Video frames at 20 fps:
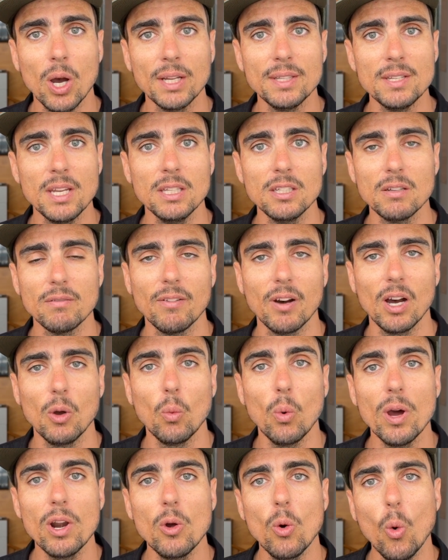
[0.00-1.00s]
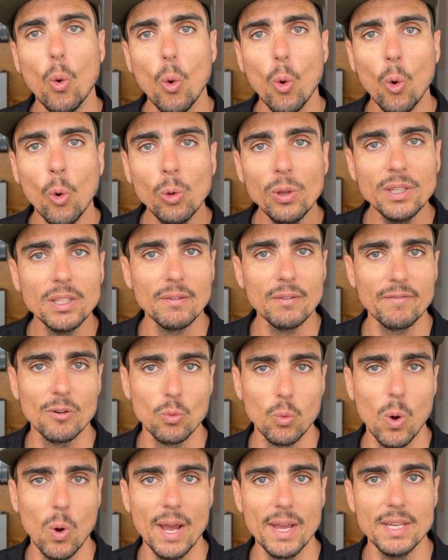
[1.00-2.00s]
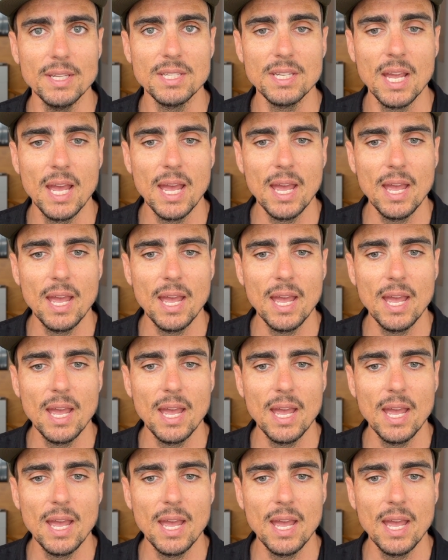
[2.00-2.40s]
identify what are all the different ways